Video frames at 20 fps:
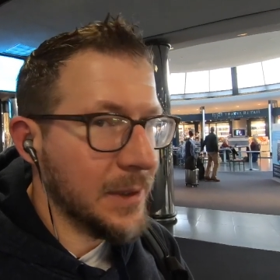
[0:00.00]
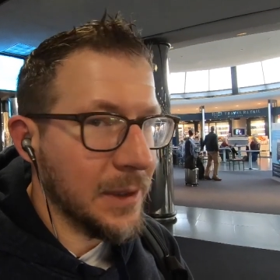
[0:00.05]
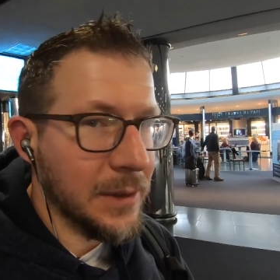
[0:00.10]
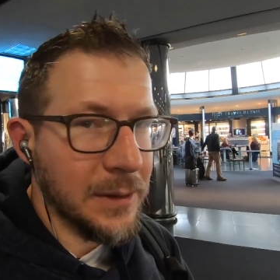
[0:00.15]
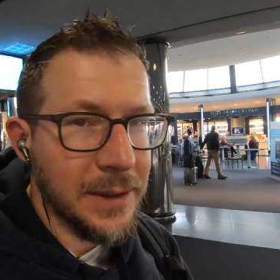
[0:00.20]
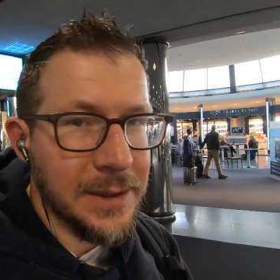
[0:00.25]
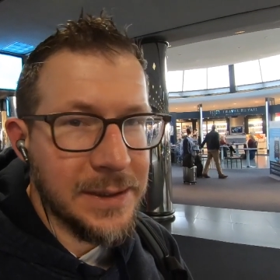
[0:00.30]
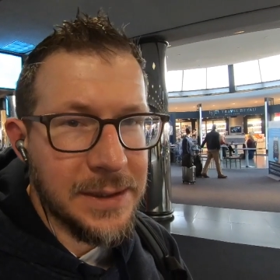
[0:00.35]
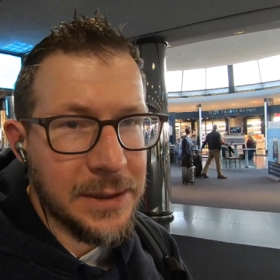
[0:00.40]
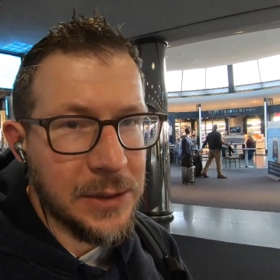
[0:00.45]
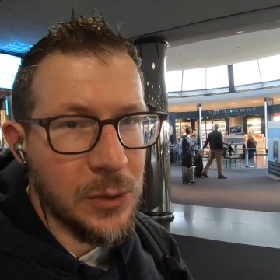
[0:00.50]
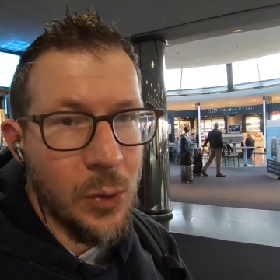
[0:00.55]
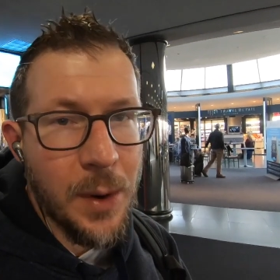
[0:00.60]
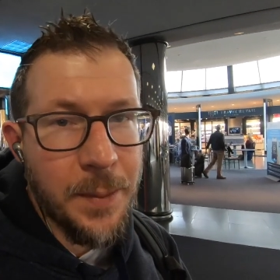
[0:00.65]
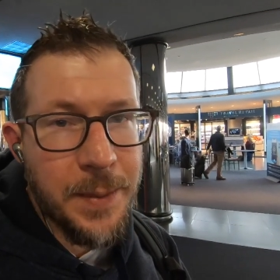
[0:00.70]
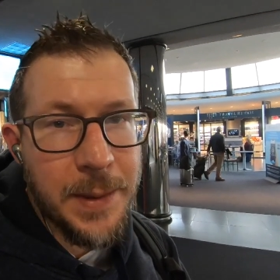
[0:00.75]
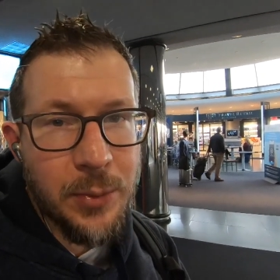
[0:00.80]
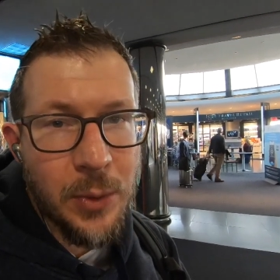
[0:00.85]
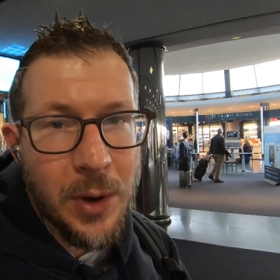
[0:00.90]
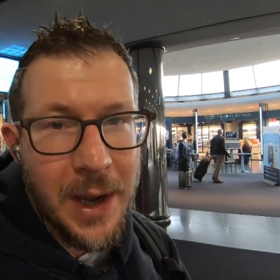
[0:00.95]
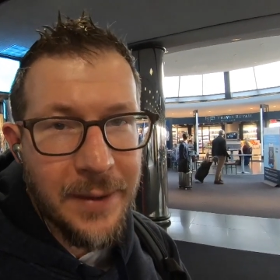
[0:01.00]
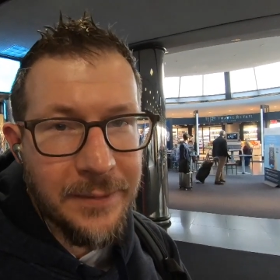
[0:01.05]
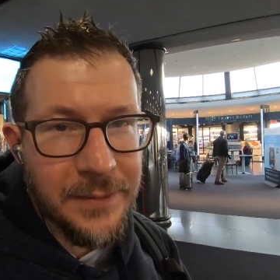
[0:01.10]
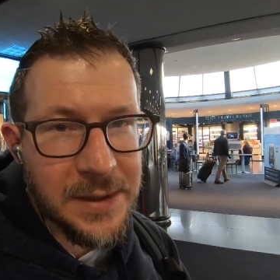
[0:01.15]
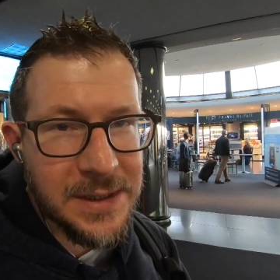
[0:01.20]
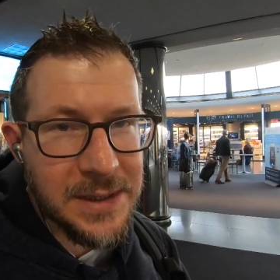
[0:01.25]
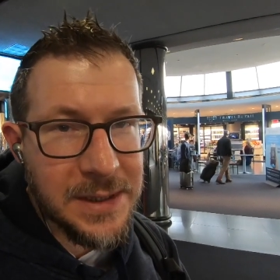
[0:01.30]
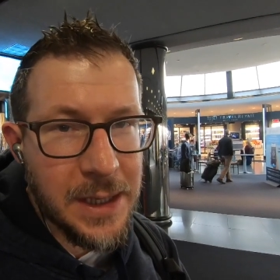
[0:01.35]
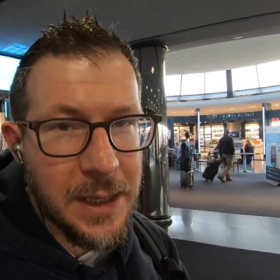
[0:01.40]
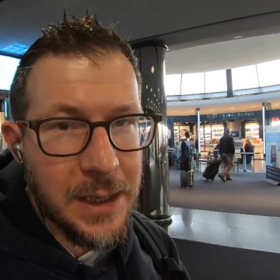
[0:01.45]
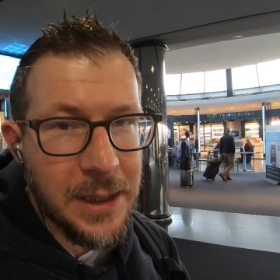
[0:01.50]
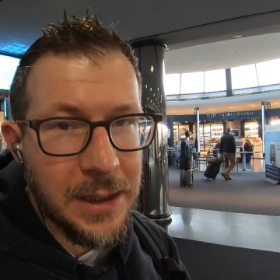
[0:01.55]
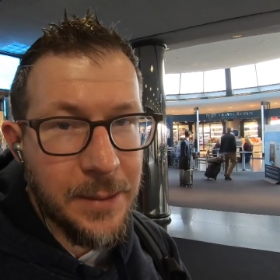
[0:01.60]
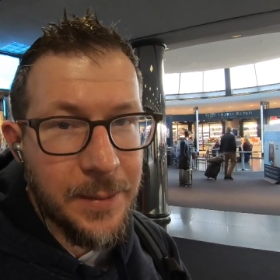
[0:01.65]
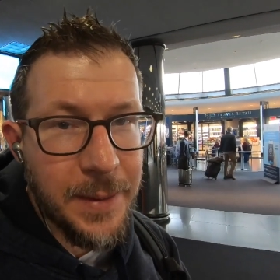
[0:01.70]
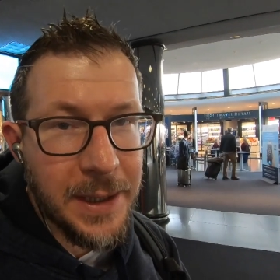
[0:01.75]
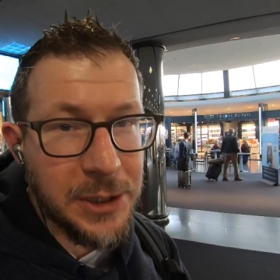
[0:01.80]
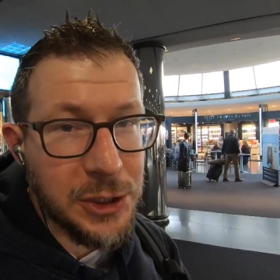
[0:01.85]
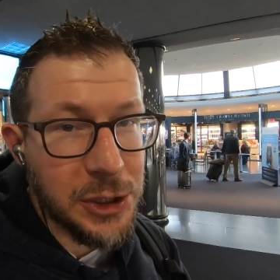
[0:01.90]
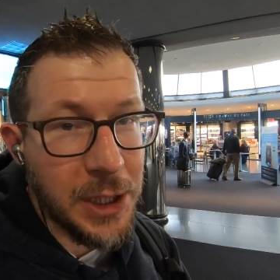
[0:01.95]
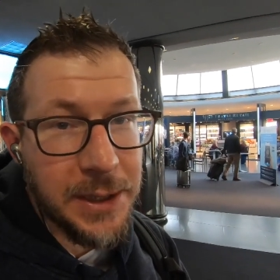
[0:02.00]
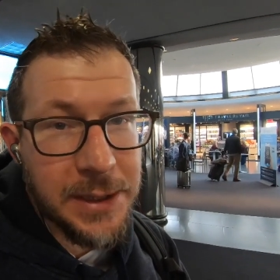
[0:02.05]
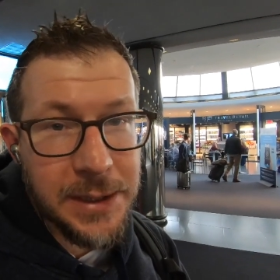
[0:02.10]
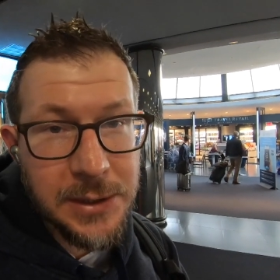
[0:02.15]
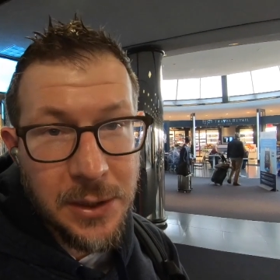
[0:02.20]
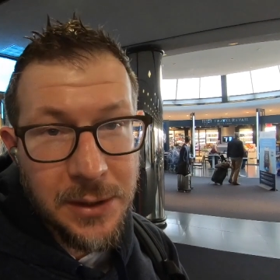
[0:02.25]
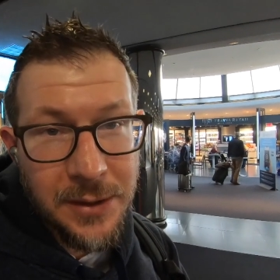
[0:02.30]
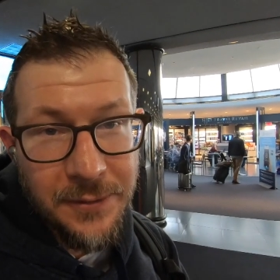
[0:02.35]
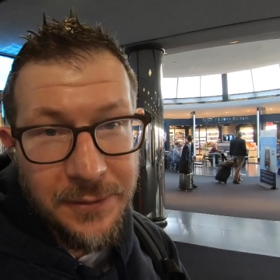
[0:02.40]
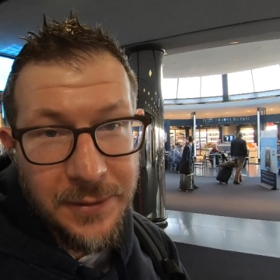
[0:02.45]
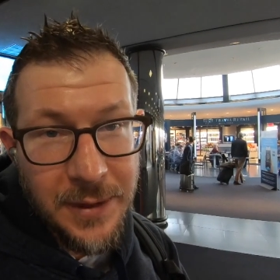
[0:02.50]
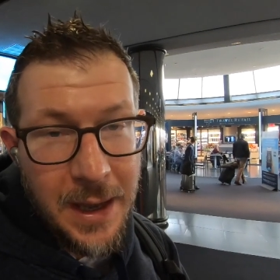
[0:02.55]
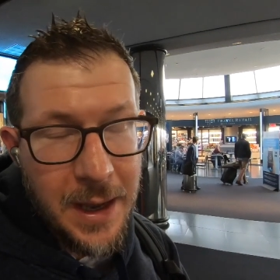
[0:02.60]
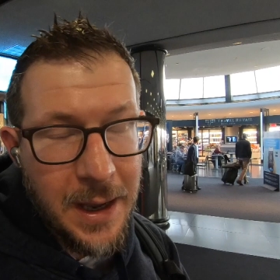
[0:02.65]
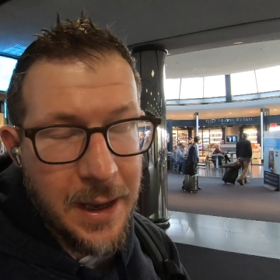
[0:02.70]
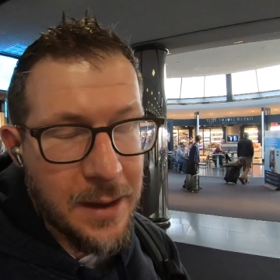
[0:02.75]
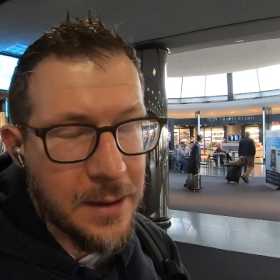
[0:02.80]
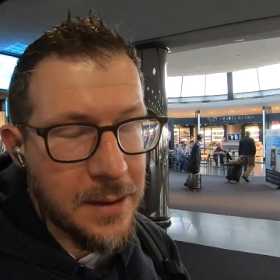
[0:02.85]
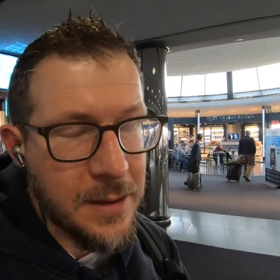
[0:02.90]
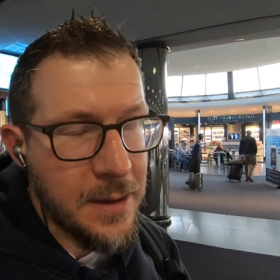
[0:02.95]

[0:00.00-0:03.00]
listen to what people have to say, to make changes on the fly,